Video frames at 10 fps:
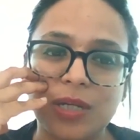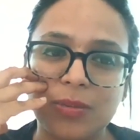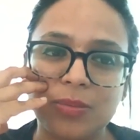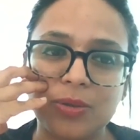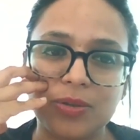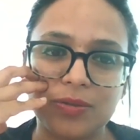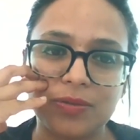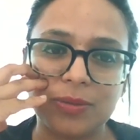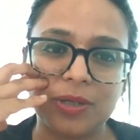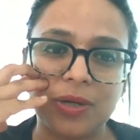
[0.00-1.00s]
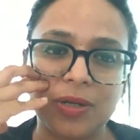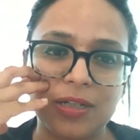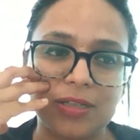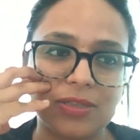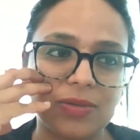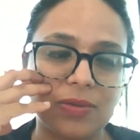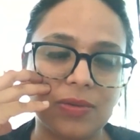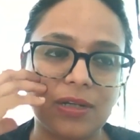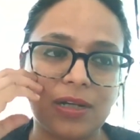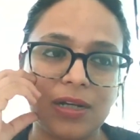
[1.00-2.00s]
been beautiful, to be honest.
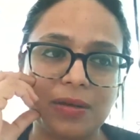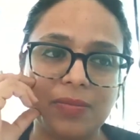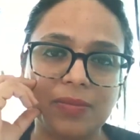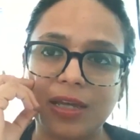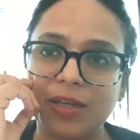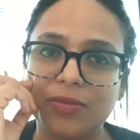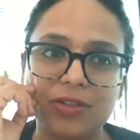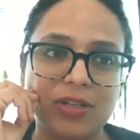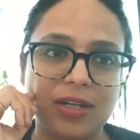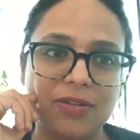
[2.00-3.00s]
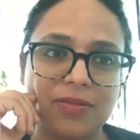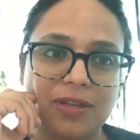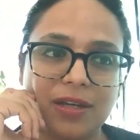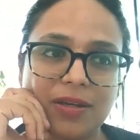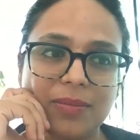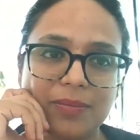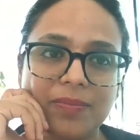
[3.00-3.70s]
So thank you, Vaishali, for that.